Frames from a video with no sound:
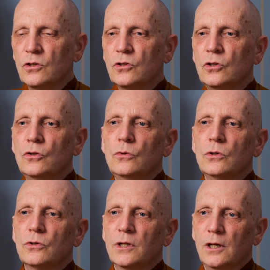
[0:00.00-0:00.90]
to do
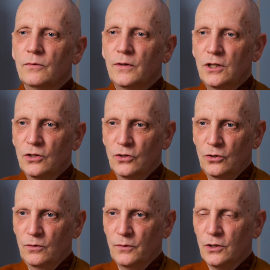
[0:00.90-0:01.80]
yourself a
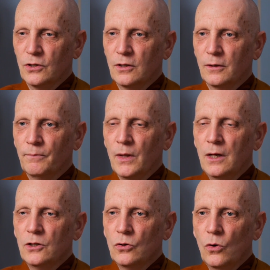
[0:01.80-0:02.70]
disservice,
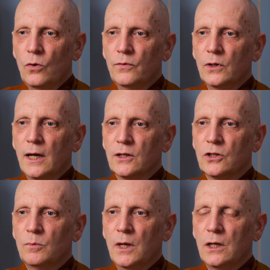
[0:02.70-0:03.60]
to
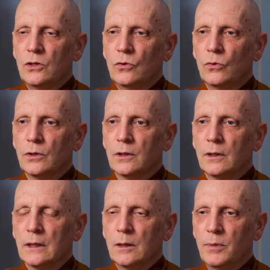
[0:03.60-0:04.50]
overestimate your
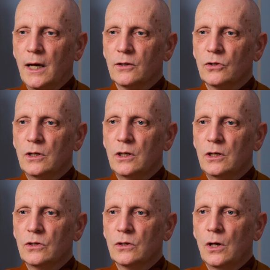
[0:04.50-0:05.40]

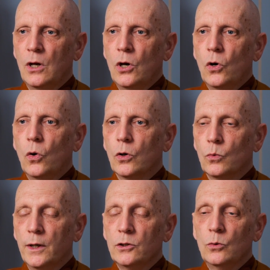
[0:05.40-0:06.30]
capacities or
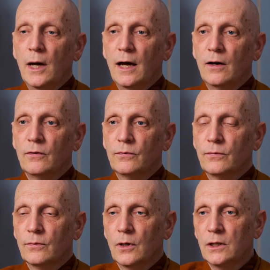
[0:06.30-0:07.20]
what you
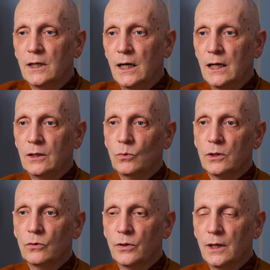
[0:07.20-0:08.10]
have attained,
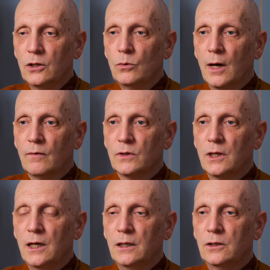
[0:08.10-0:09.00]
what you think you have
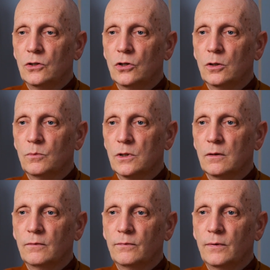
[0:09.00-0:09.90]
attained in terms
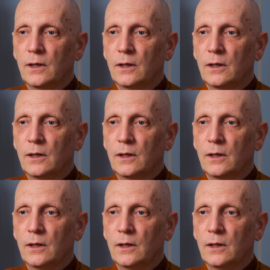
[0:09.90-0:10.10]
of